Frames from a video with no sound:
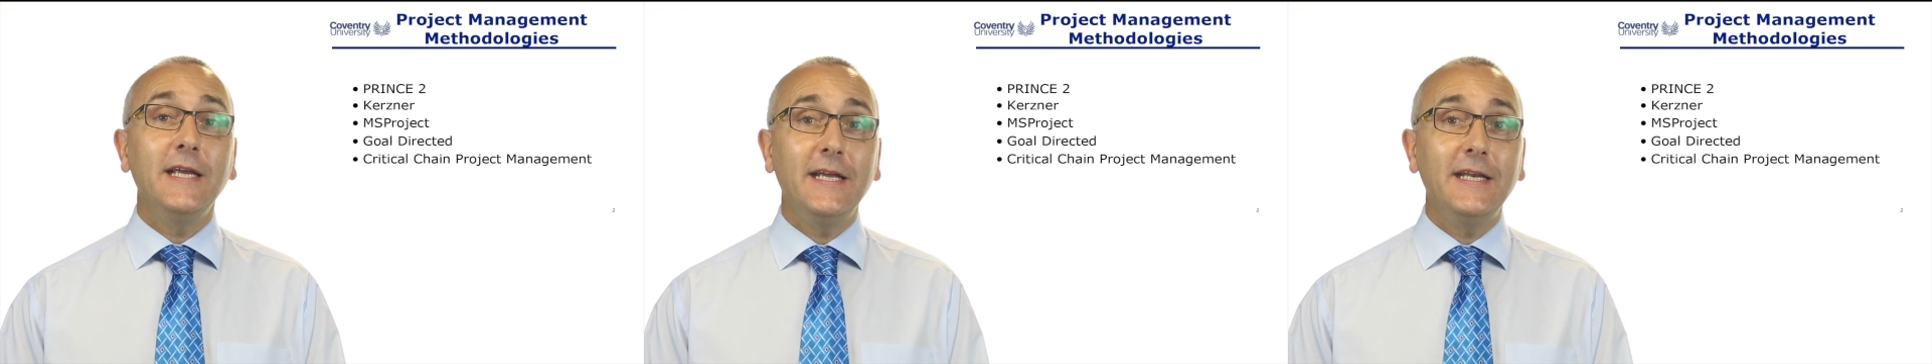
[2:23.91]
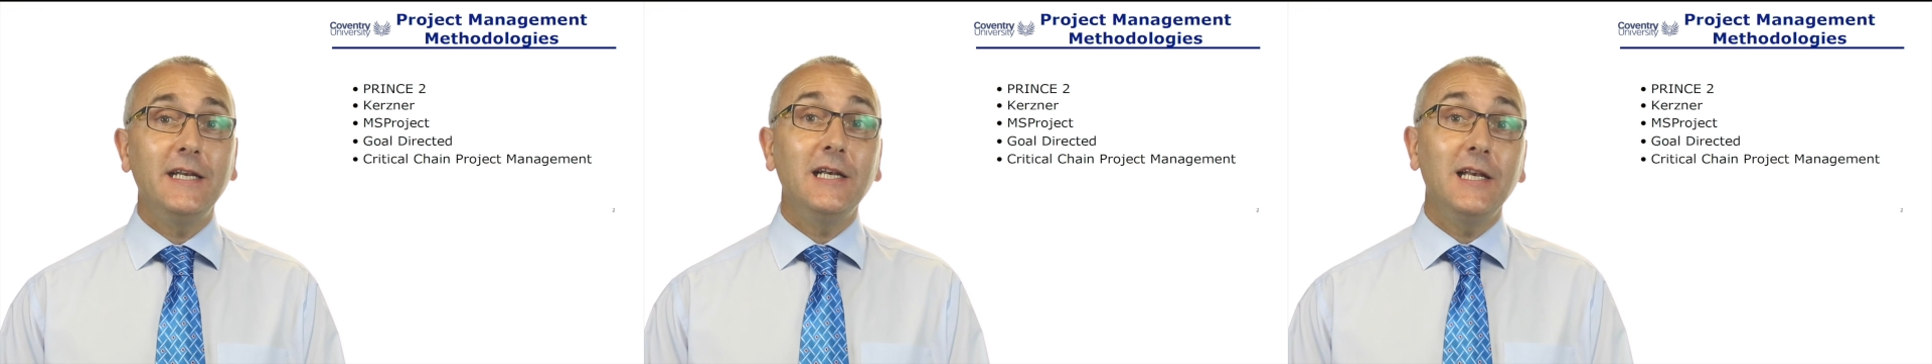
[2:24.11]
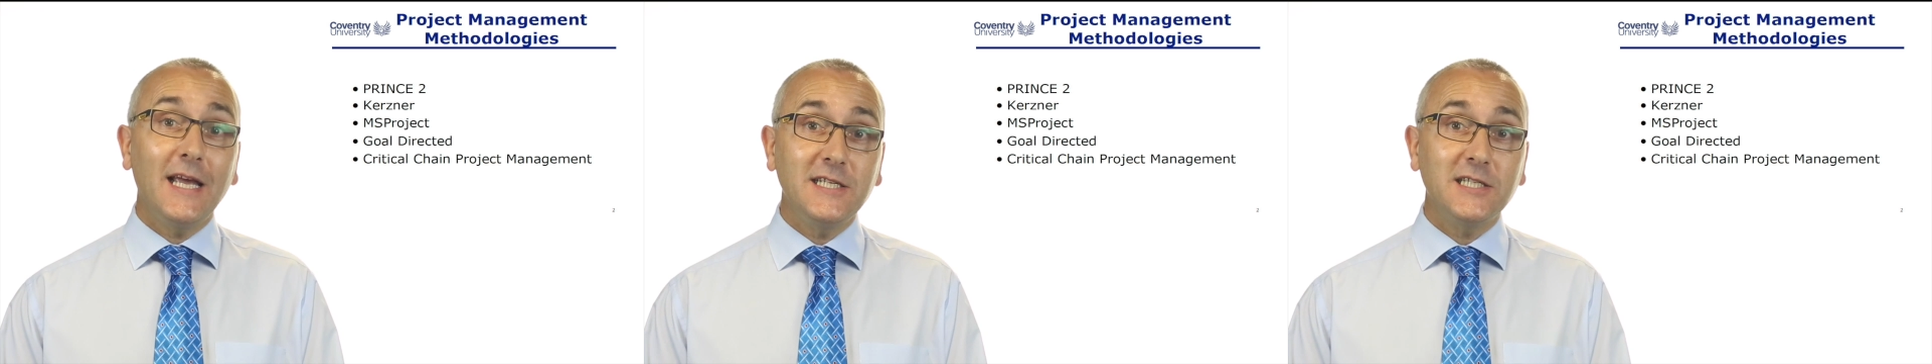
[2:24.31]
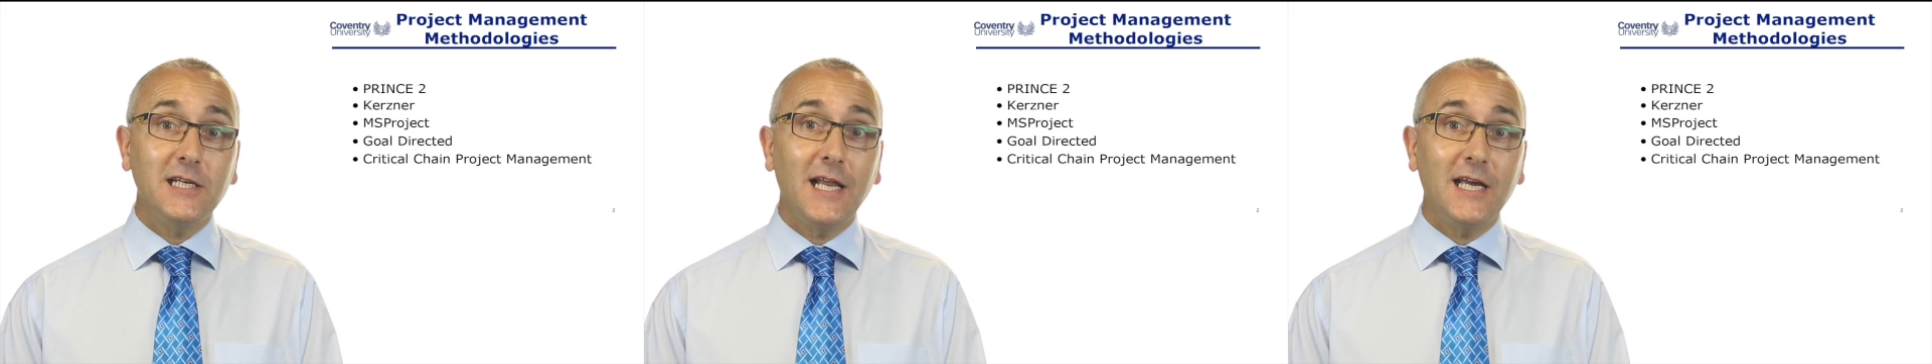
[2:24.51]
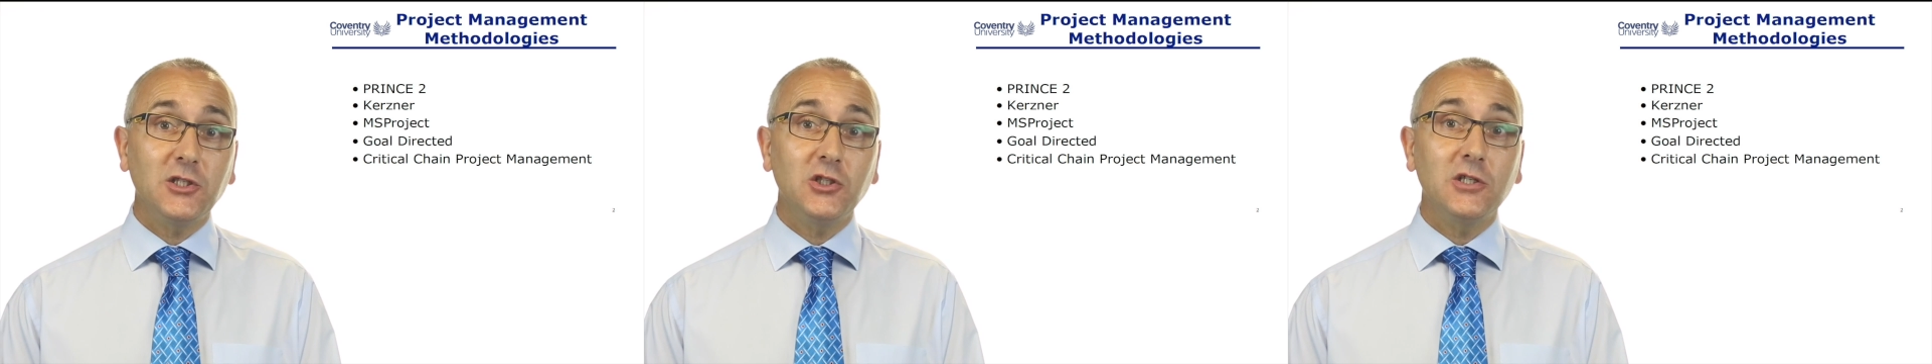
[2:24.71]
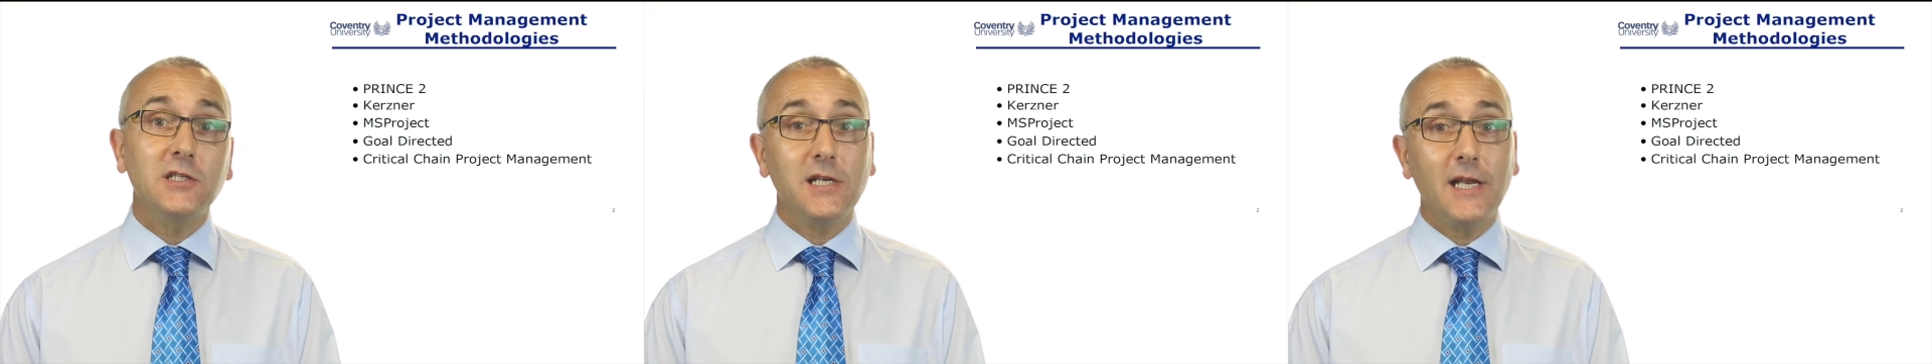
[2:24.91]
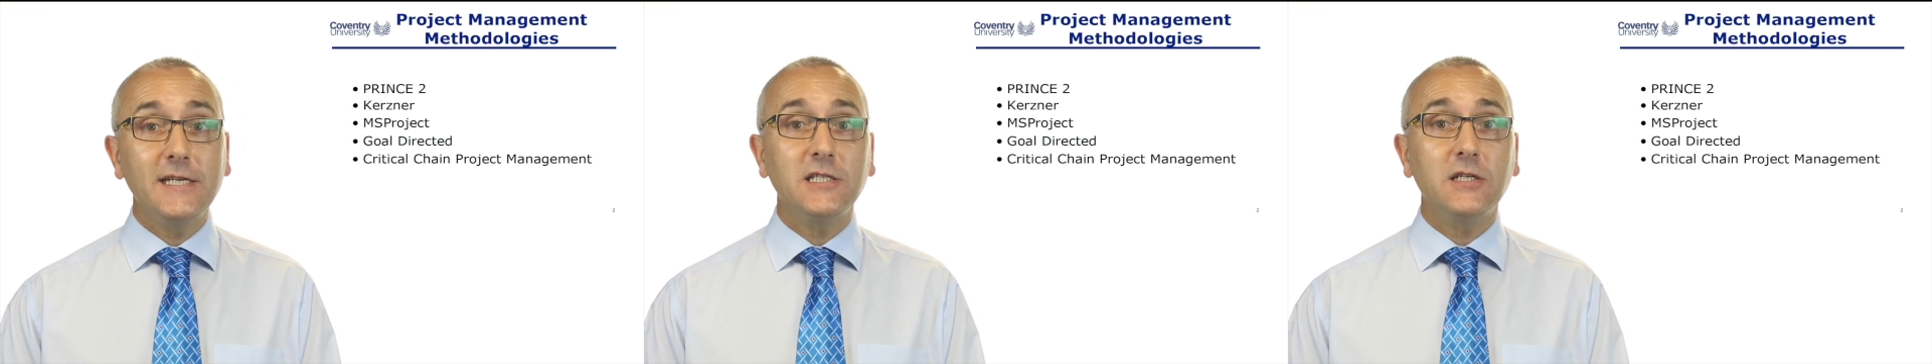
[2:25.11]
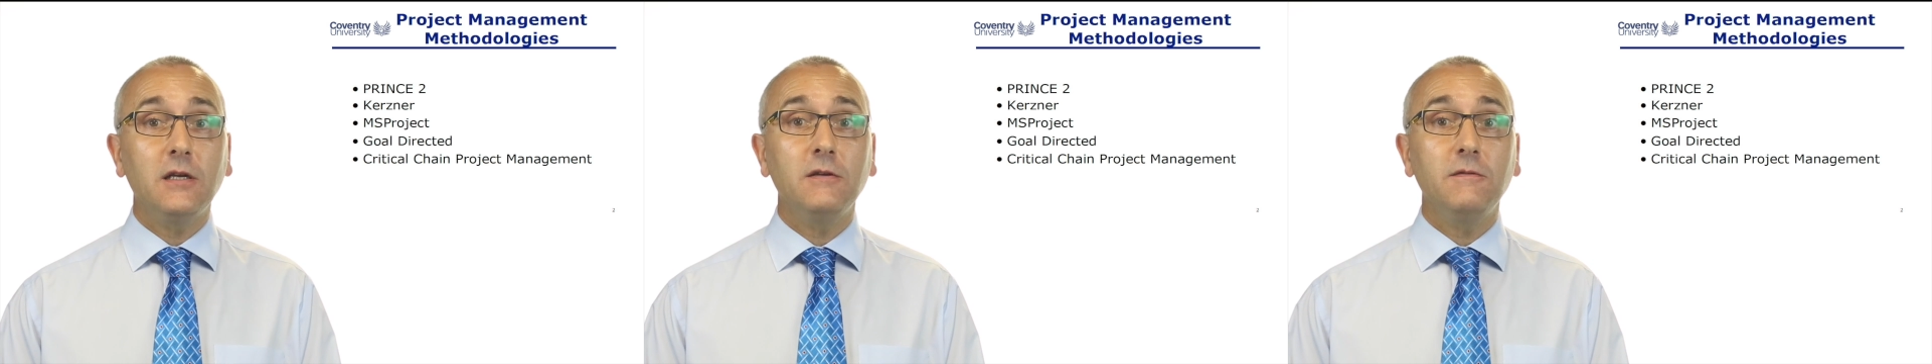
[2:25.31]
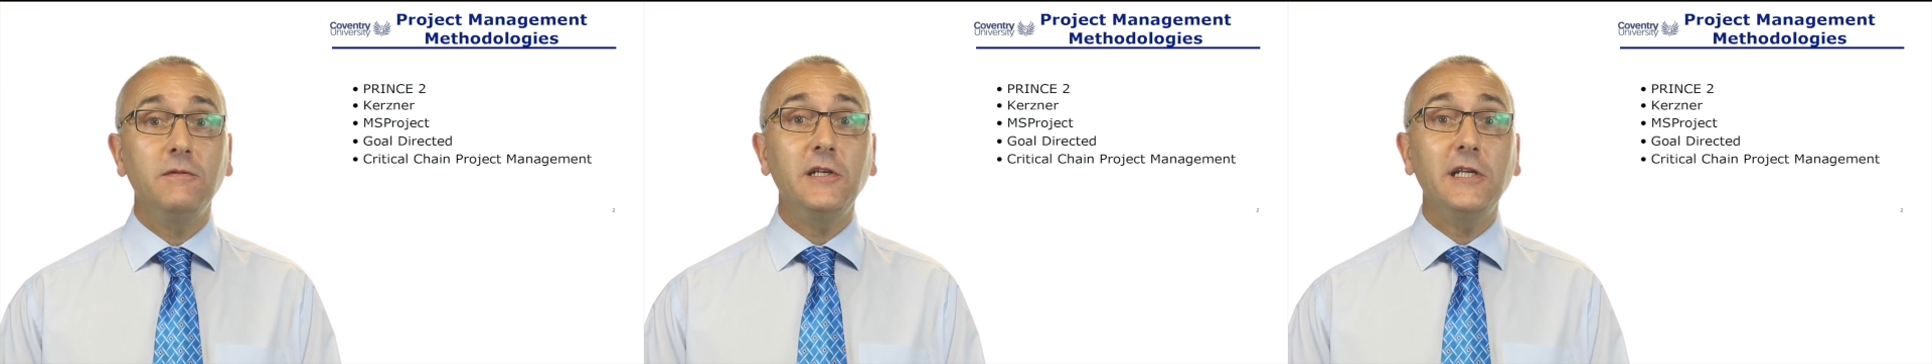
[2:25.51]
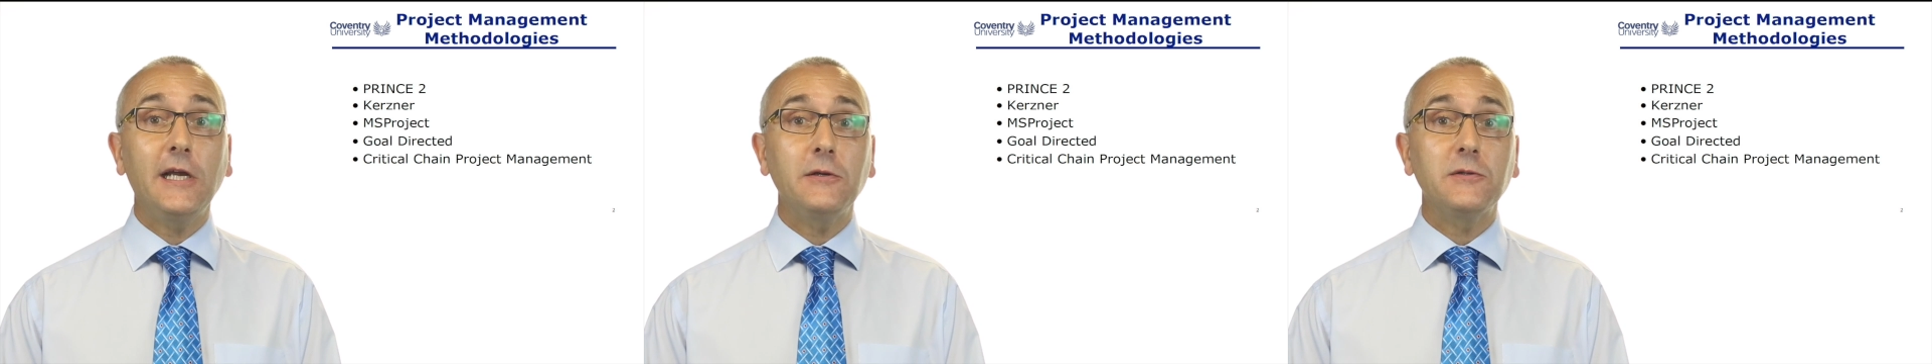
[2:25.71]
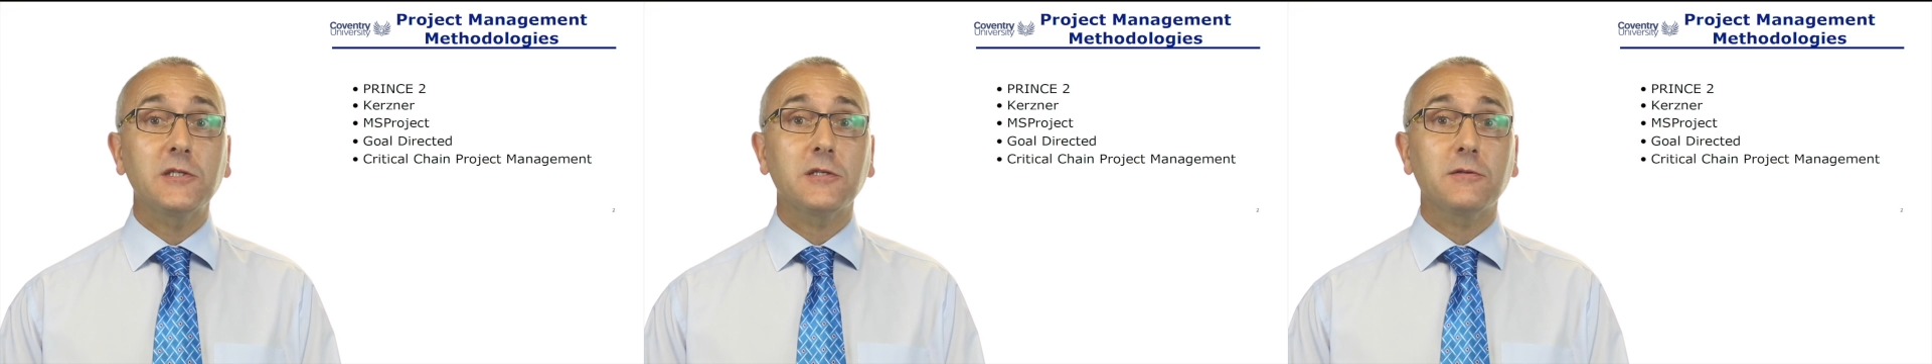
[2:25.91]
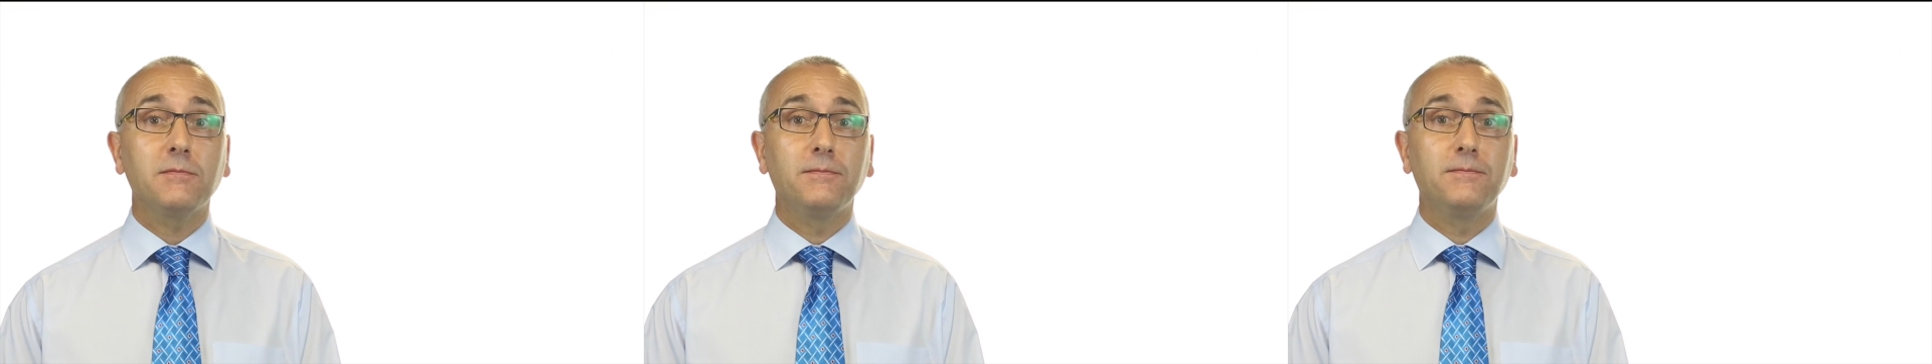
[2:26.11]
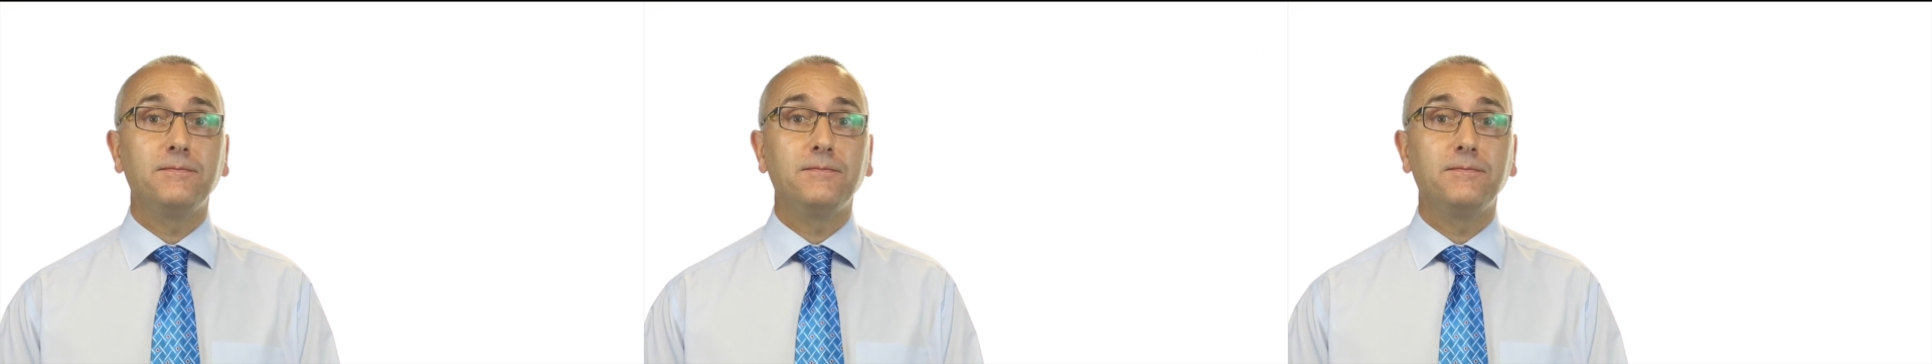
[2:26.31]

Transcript: in later lectures, later videos.